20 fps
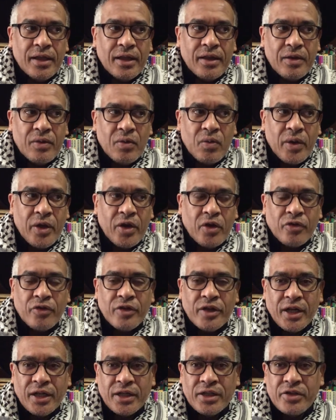we
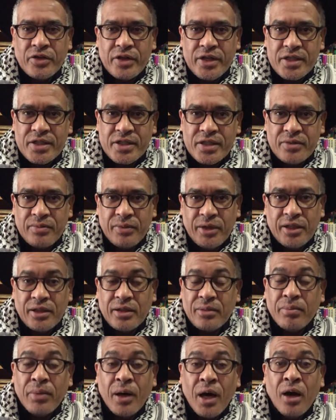often underestimate the
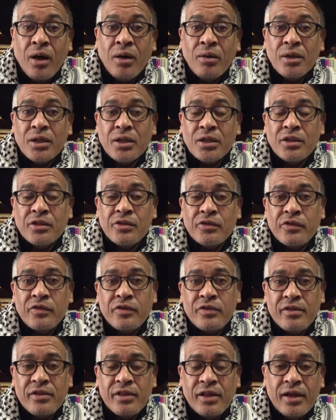power of
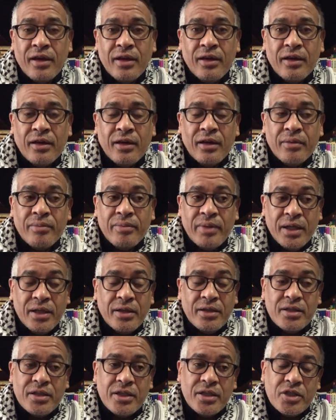their
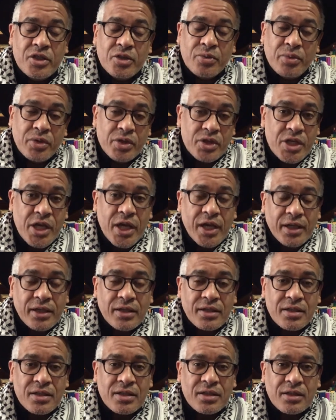ability to
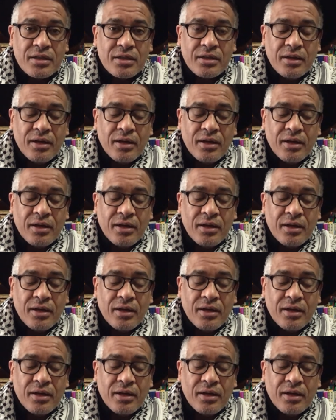project